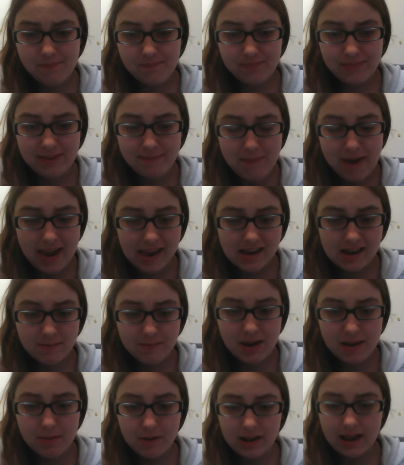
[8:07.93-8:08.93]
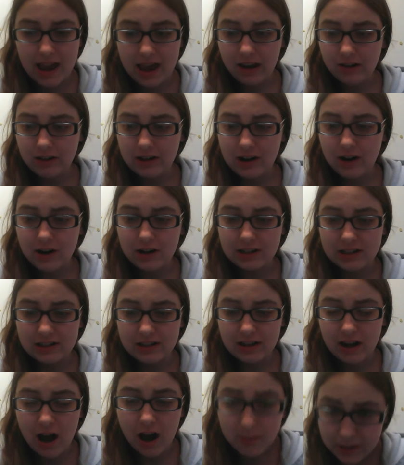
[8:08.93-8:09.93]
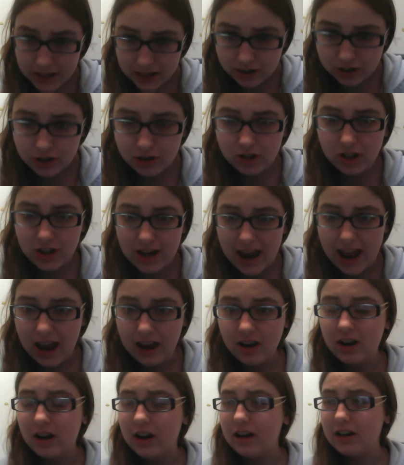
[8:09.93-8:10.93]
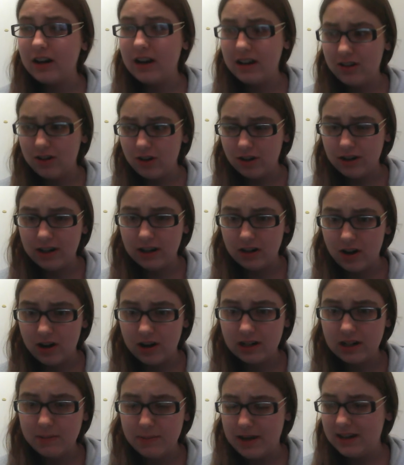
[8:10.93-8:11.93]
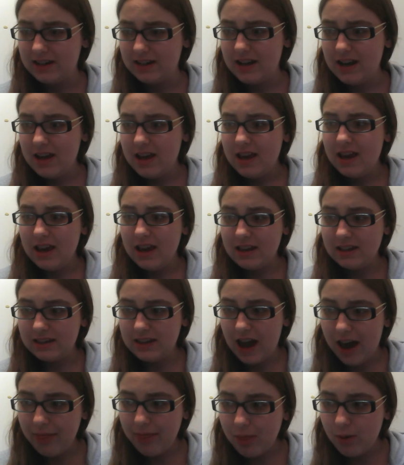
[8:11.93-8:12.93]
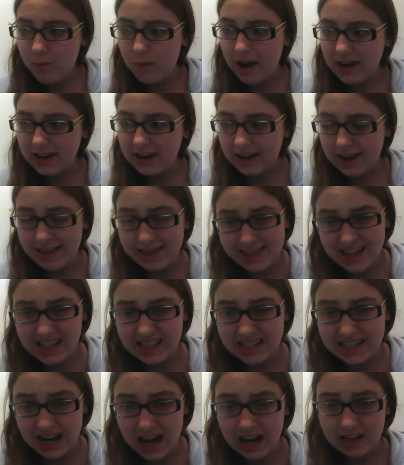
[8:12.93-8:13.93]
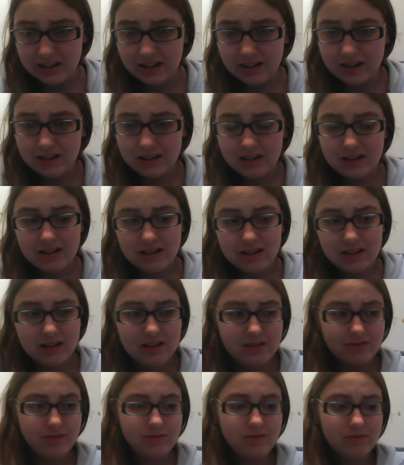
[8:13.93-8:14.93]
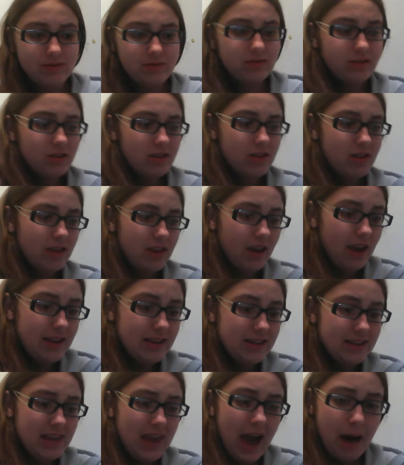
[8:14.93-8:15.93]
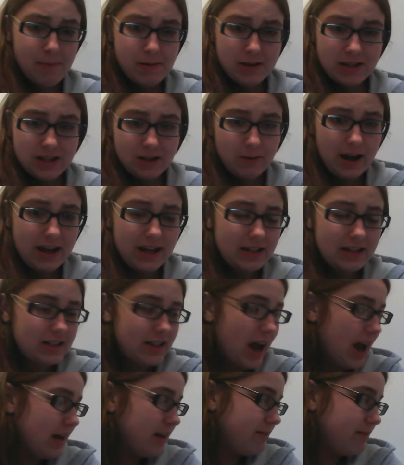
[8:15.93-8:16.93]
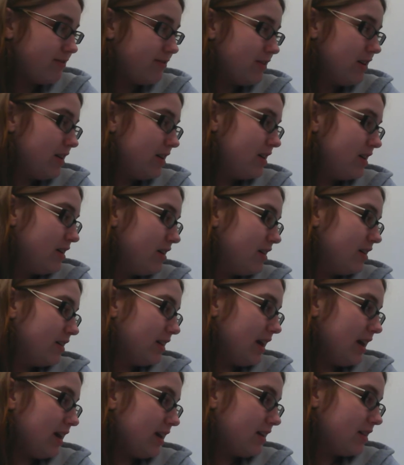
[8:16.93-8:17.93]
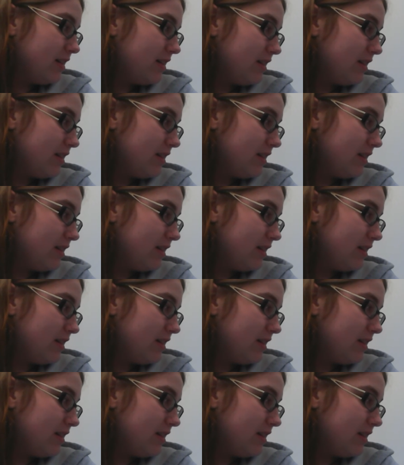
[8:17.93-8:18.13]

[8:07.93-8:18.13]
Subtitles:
Making people angry or succumbing to your anger during an argument is not the way to get things done. It's the opposite way. It's kind of like